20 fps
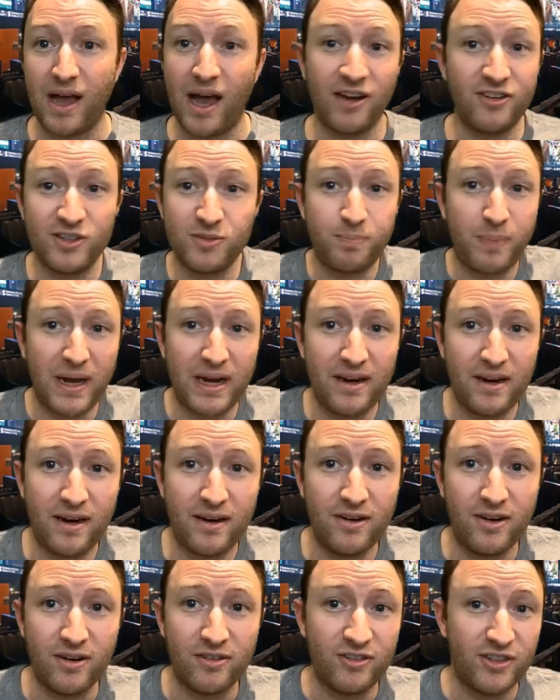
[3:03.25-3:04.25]
I just bet it
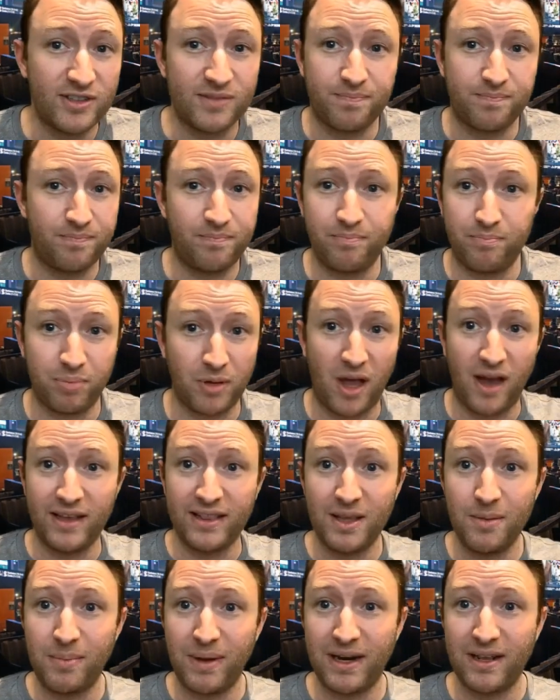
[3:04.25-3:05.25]
under. Just
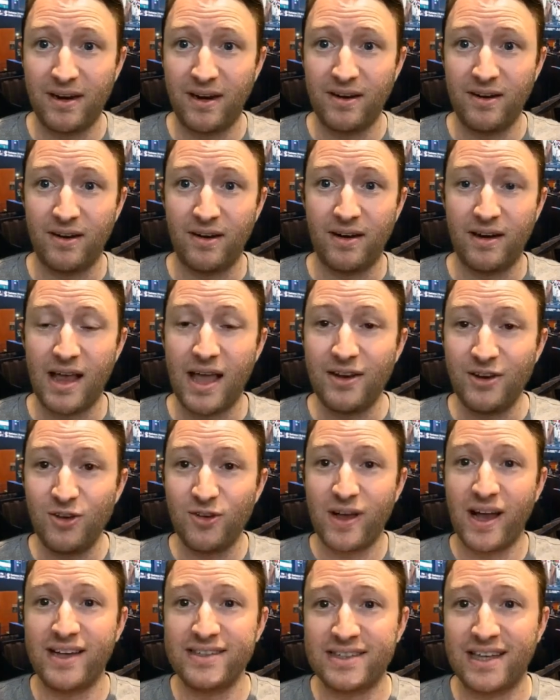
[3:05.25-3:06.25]
blindly bet it under. And you
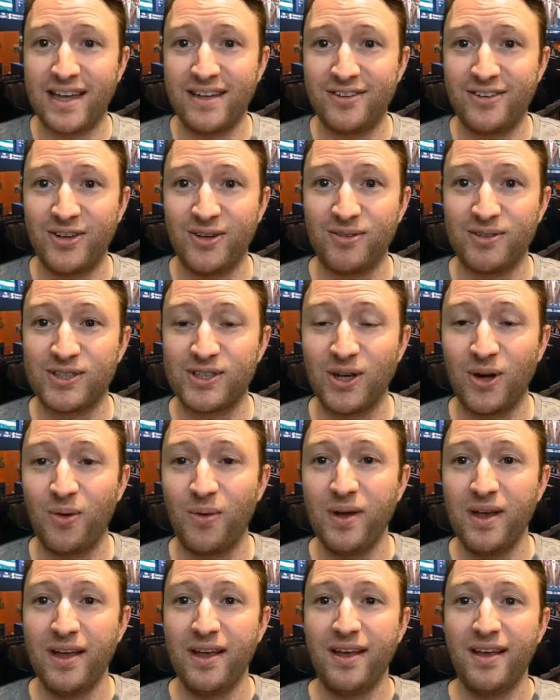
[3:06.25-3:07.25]
guys can too.
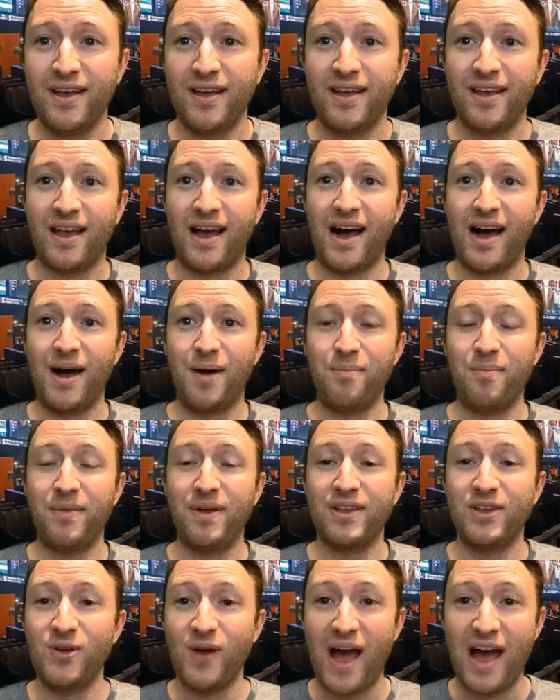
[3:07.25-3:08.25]
So
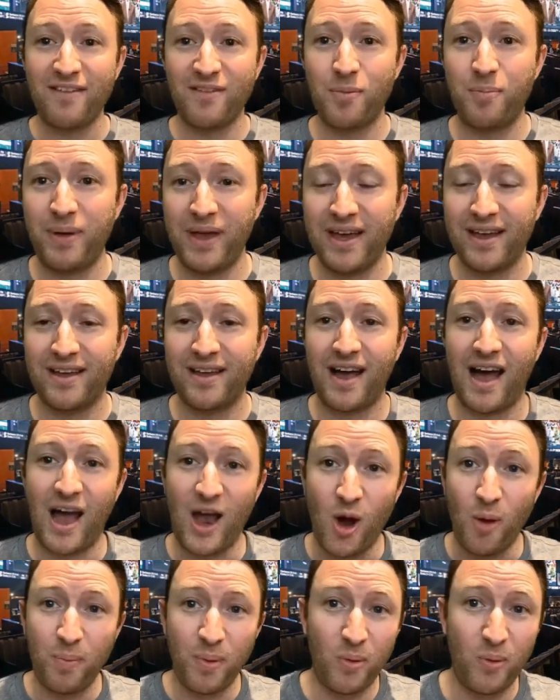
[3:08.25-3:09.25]
you have a pick. I
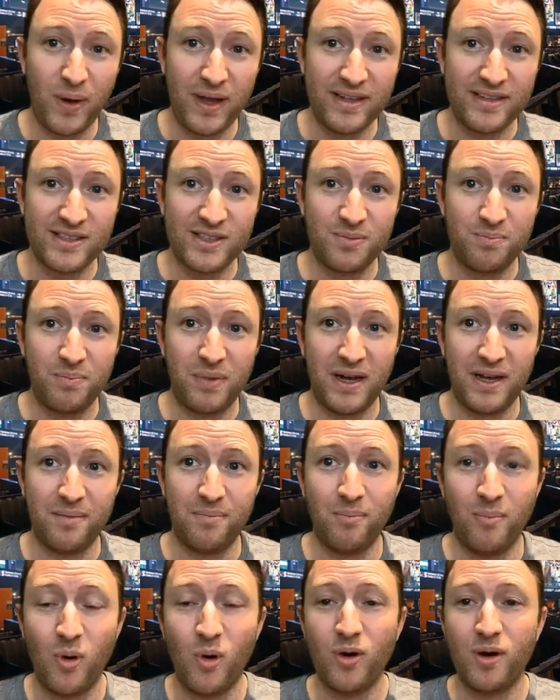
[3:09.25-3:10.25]
hope it wins. But
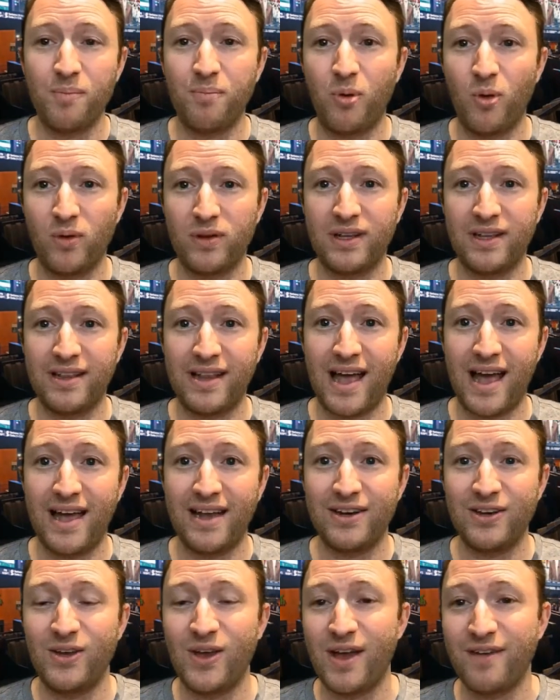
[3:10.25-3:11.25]
more important than
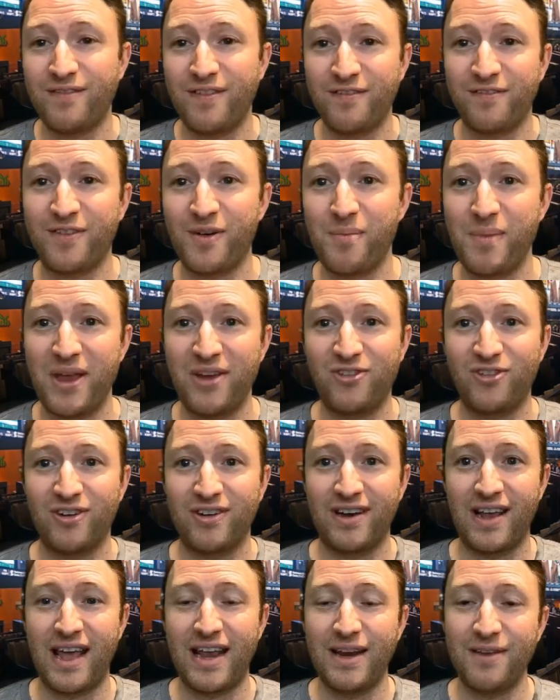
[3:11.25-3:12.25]
that, you have
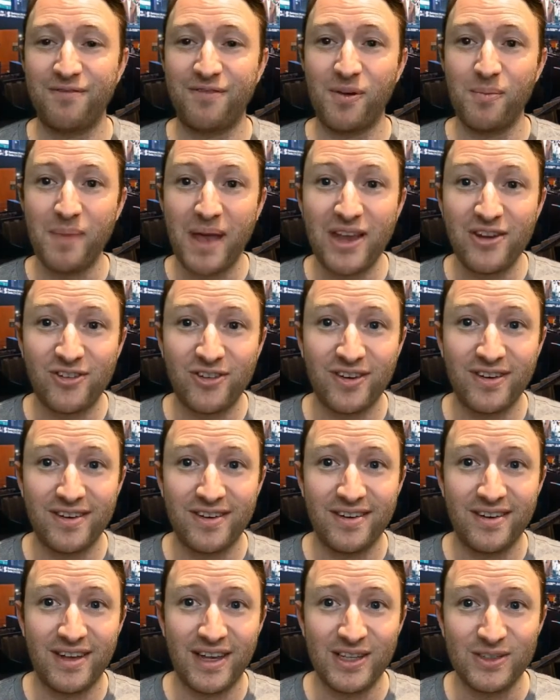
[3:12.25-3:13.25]
information. And
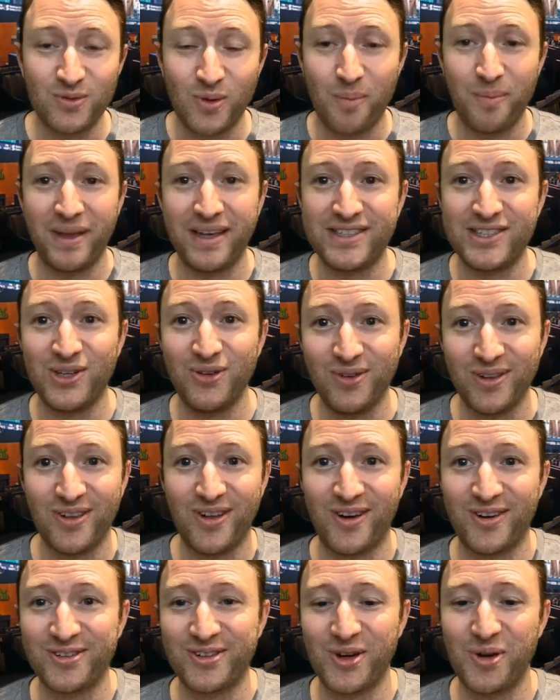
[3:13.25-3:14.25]
information is what makes you a
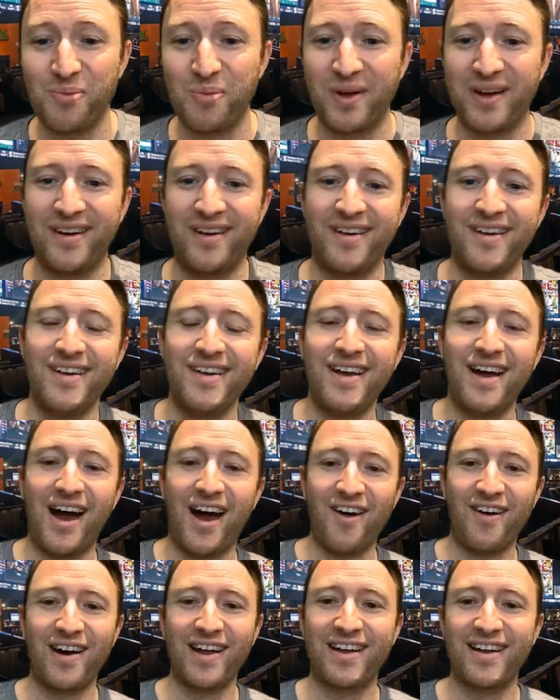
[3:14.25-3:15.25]
long-term winner.
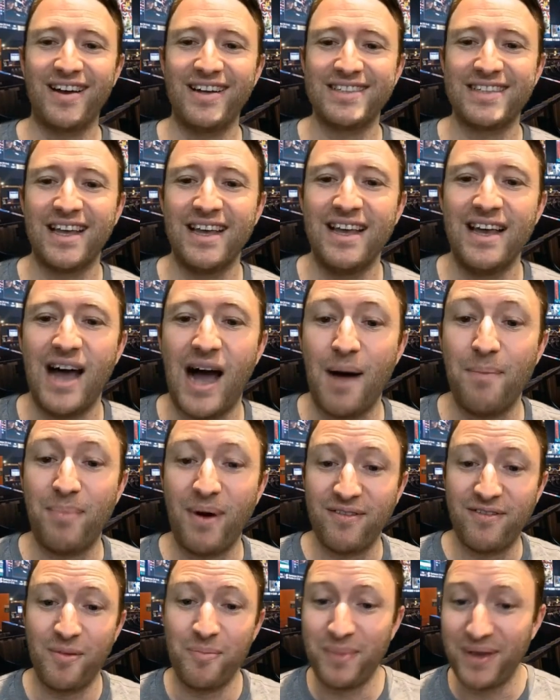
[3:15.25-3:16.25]
All right, guys.
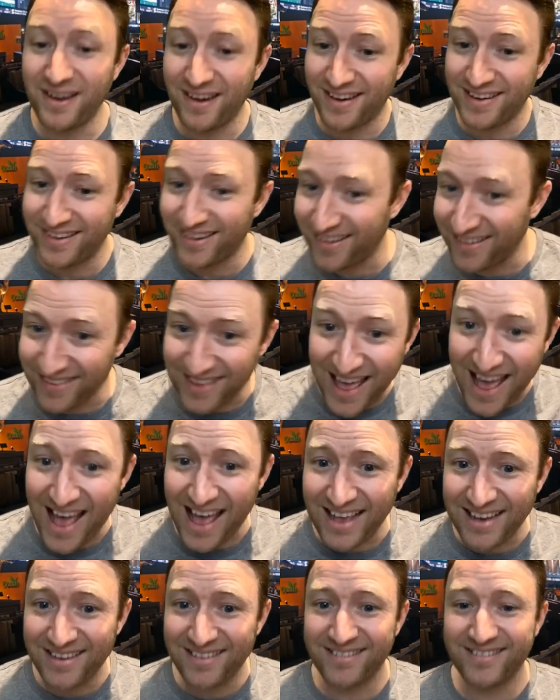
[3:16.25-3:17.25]
Above and beyond all
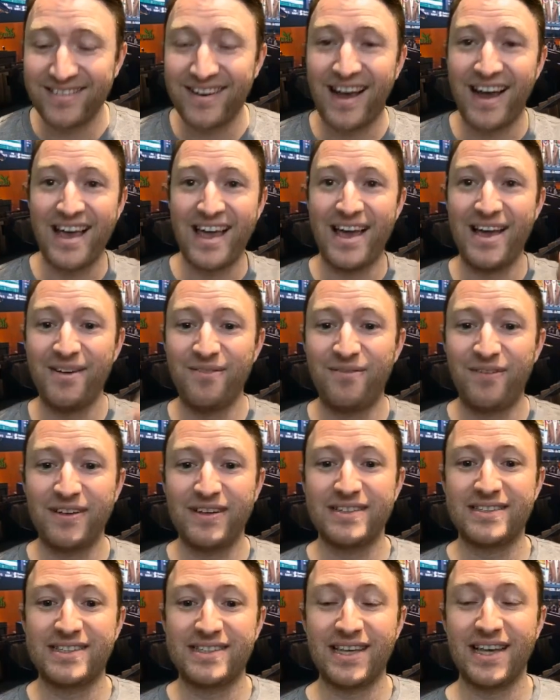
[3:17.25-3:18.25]
that, I have
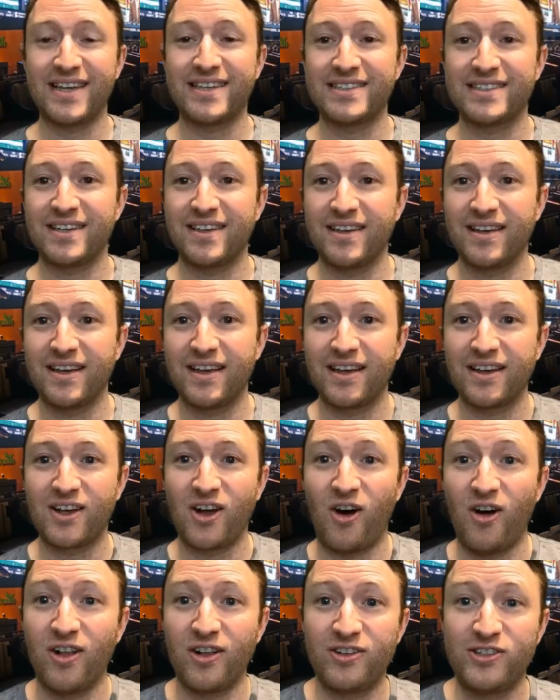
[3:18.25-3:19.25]
6
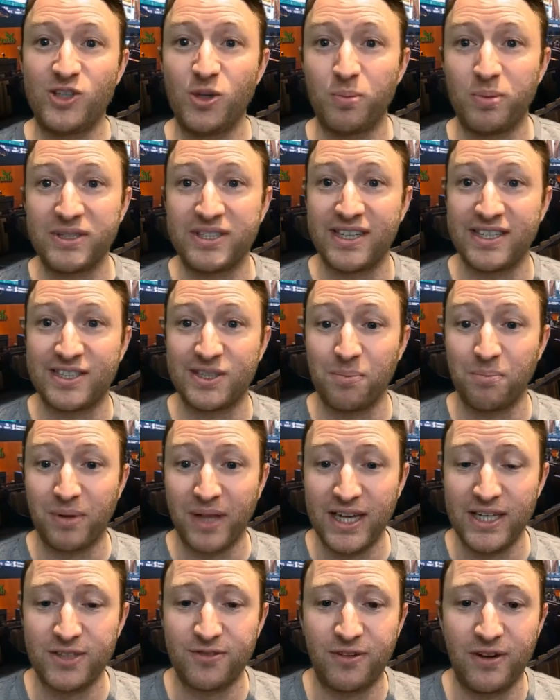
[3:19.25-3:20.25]
college super system
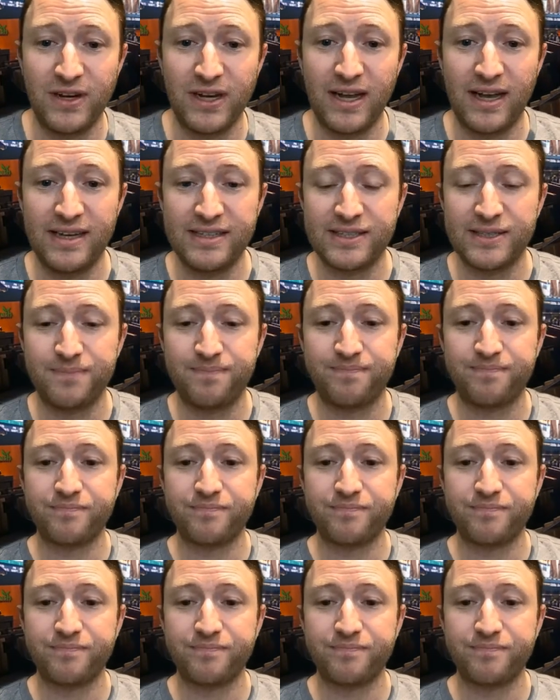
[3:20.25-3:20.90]
plays for you guys.